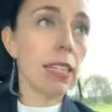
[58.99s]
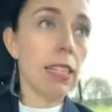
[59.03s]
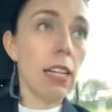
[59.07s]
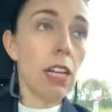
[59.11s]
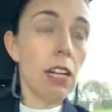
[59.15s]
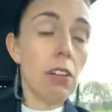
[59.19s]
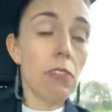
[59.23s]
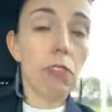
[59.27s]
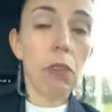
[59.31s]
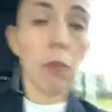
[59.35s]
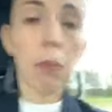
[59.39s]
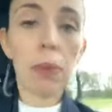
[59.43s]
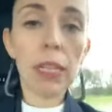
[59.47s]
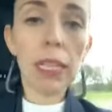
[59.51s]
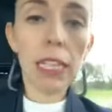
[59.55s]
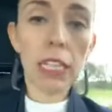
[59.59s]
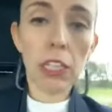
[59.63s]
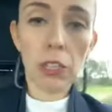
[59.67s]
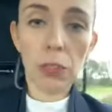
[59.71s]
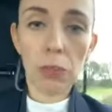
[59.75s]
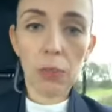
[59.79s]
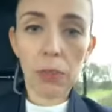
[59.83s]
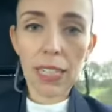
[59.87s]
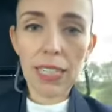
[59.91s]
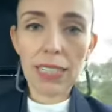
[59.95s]
for really good
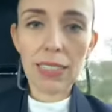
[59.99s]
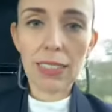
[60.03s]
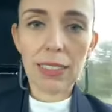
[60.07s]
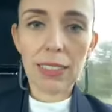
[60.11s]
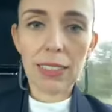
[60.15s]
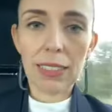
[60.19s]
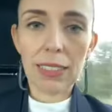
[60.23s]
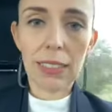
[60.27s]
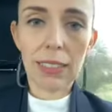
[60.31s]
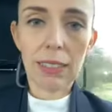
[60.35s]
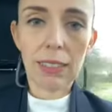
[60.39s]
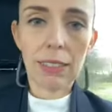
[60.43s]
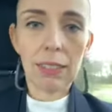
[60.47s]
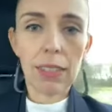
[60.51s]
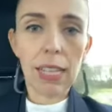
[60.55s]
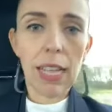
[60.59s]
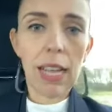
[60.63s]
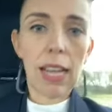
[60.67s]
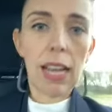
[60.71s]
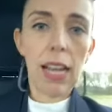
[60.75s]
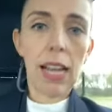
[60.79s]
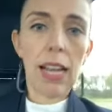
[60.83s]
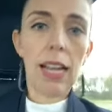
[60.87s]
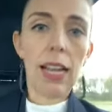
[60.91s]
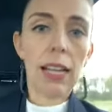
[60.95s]
reason.
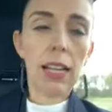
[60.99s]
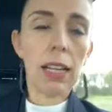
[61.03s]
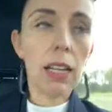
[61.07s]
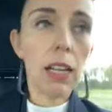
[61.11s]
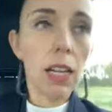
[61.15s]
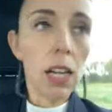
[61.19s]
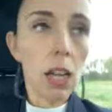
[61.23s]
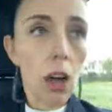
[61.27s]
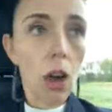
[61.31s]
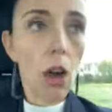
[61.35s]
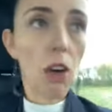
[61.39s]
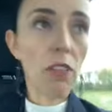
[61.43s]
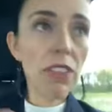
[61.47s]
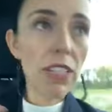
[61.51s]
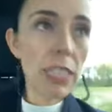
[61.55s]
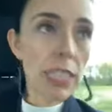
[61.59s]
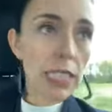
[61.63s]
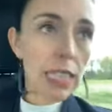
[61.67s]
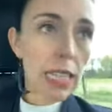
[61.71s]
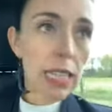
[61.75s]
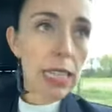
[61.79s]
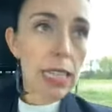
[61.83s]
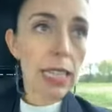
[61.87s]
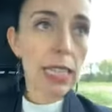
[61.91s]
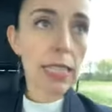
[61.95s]
Uh,
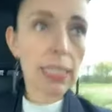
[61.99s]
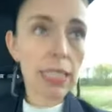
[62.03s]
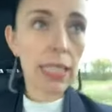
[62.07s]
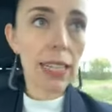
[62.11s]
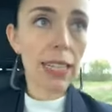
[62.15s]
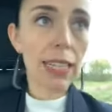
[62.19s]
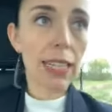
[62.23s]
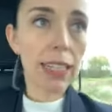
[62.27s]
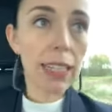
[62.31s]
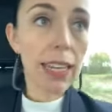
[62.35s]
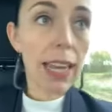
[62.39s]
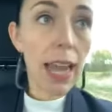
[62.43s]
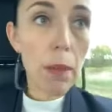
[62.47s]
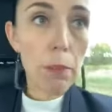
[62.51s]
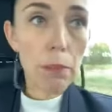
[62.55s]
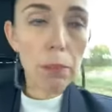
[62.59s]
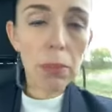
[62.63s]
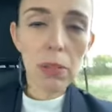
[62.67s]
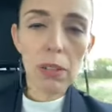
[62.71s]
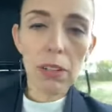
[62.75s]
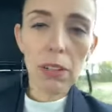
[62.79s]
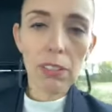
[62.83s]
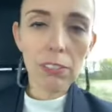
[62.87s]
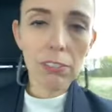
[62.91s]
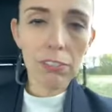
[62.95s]
obviously, there's a number
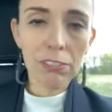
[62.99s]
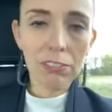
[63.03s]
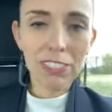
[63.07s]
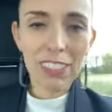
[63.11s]
of